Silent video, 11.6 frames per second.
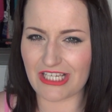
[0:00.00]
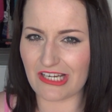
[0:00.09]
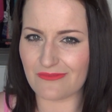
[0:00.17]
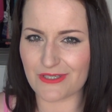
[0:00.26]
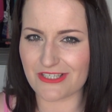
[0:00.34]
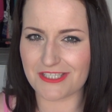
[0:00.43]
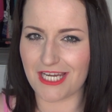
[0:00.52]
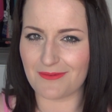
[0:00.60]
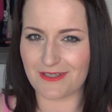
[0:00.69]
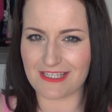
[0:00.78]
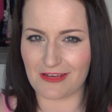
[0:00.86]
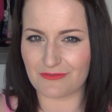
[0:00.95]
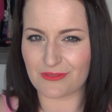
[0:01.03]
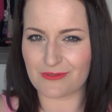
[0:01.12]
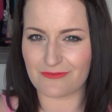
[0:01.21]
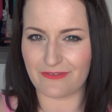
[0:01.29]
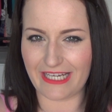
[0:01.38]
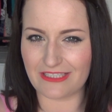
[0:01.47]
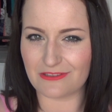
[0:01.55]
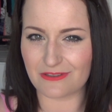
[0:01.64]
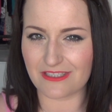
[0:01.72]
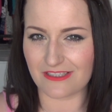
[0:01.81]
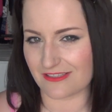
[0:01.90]
I'm just setting myself up to
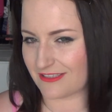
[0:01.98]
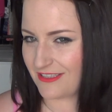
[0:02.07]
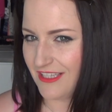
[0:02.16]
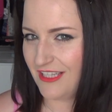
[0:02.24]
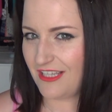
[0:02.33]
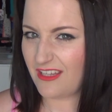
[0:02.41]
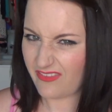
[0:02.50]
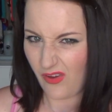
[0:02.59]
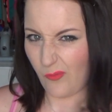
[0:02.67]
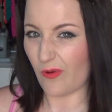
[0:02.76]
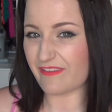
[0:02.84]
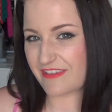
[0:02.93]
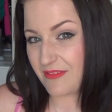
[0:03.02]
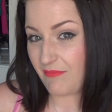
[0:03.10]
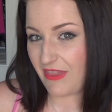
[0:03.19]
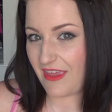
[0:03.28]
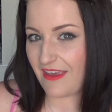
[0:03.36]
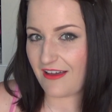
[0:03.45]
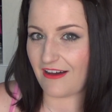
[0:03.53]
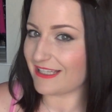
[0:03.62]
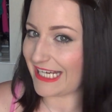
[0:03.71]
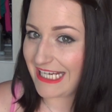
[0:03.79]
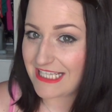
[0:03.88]
fail, because if I want something,
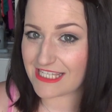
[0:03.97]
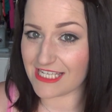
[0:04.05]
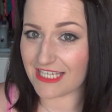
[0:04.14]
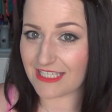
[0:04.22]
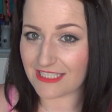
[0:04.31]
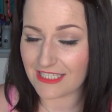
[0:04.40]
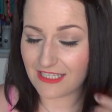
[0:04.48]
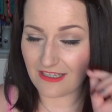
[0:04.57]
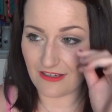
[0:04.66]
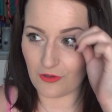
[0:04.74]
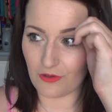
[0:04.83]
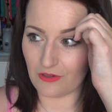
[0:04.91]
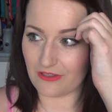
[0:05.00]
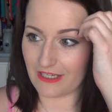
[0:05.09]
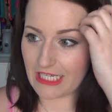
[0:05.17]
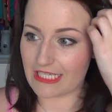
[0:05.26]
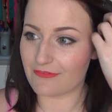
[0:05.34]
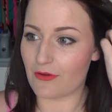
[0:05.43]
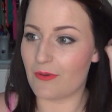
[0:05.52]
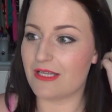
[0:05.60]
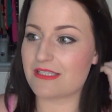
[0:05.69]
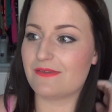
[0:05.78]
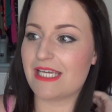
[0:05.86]
I'll eat it. Or like, if I
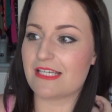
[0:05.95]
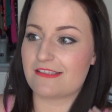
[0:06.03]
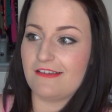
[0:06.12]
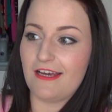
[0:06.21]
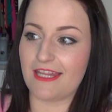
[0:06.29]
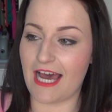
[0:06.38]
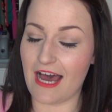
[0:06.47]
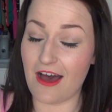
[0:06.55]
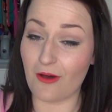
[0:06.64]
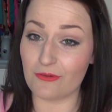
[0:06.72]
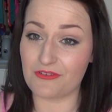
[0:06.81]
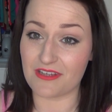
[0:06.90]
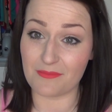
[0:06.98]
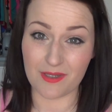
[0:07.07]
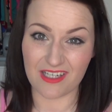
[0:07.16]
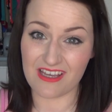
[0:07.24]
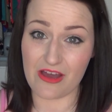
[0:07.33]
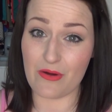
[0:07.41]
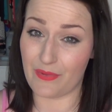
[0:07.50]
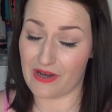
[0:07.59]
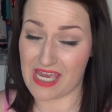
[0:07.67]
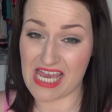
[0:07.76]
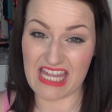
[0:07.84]
want something, it's not in the house, I'm gonna go and
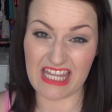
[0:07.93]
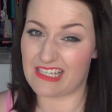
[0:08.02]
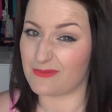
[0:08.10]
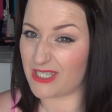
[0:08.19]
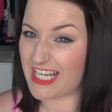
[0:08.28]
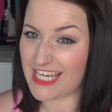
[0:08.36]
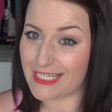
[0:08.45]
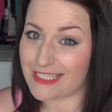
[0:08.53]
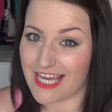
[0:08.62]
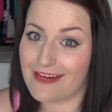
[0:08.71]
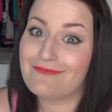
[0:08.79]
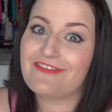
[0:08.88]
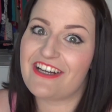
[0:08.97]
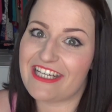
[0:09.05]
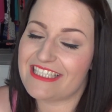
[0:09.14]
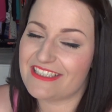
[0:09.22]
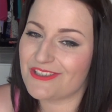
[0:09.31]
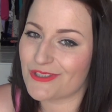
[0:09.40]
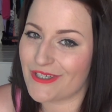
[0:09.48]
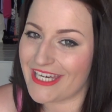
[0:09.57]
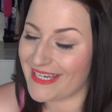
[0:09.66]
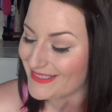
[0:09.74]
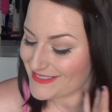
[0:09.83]
buy it and then I'm gonna eat it and really
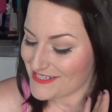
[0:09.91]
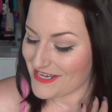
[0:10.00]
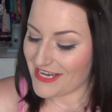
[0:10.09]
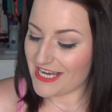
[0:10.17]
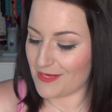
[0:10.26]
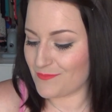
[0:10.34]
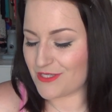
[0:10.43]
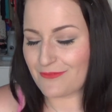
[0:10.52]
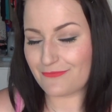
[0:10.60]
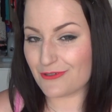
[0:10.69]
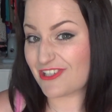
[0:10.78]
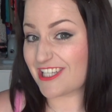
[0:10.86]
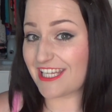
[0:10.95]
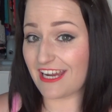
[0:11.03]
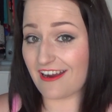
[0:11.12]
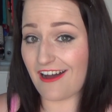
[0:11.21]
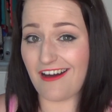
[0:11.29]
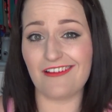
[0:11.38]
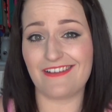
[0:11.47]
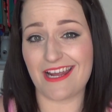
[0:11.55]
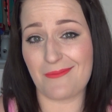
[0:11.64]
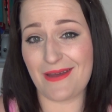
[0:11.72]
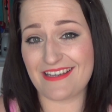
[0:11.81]
enjoy it. So unfortunately I can't
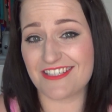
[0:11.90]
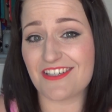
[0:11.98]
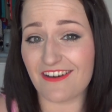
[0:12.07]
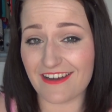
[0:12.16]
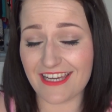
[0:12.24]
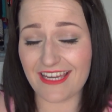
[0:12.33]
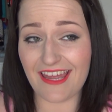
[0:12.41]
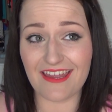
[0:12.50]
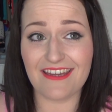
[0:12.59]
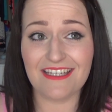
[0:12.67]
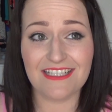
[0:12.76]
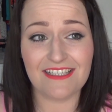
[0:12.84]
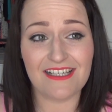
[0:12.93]
recommend a diet.